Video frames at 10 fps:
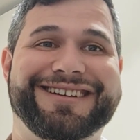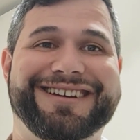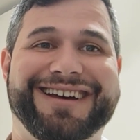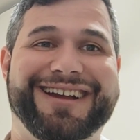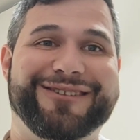
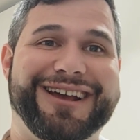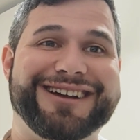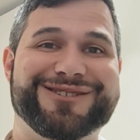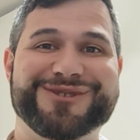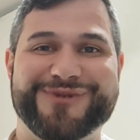I don't think I
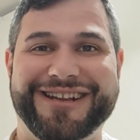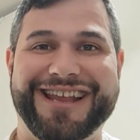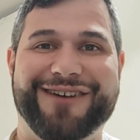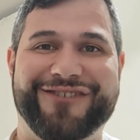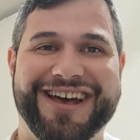can lose weight
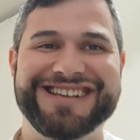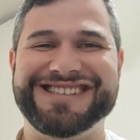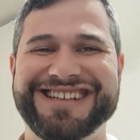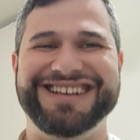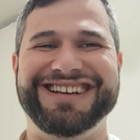that fast.